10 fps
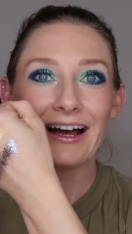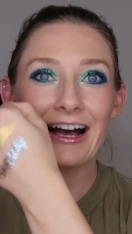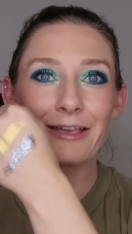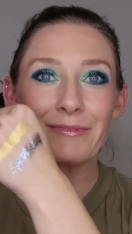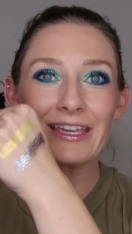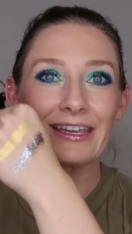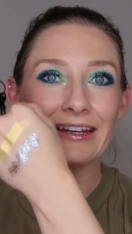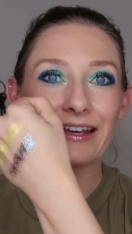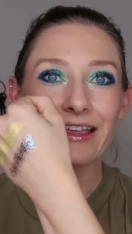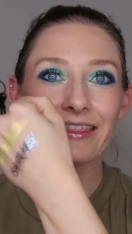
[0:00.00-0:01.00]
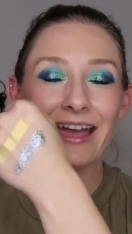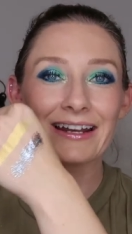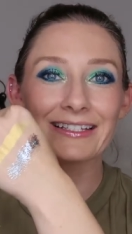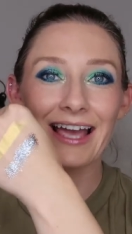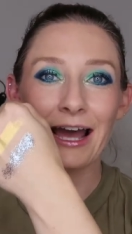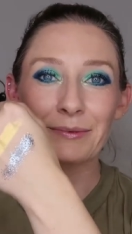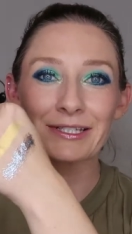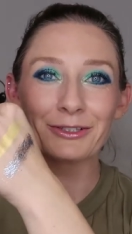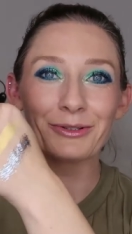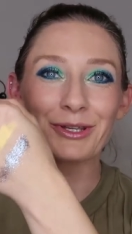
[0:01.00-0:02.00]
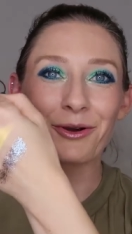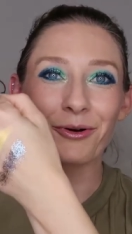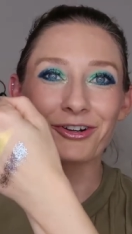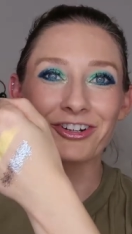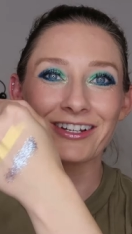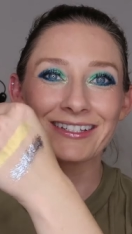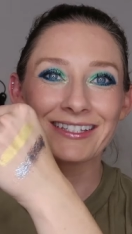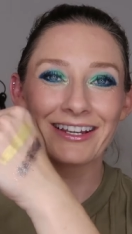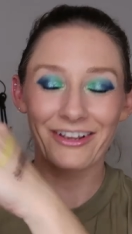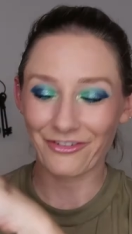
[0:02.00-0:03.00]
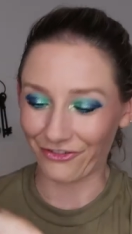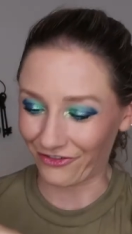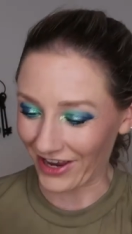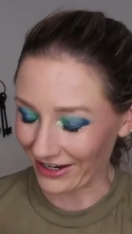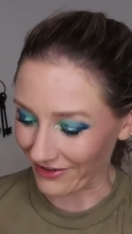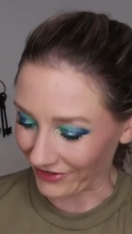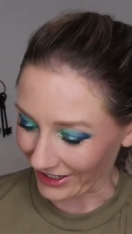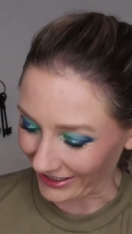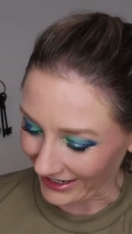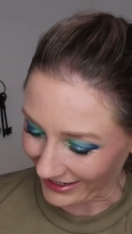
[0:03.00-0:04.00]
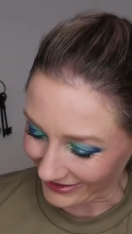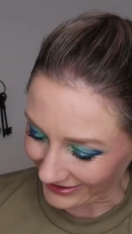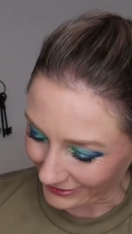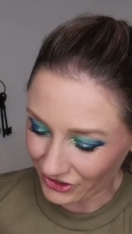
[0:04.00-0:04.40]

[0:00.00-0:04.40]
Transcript: I mean, that is absolutely gorgeous. Very, very nice.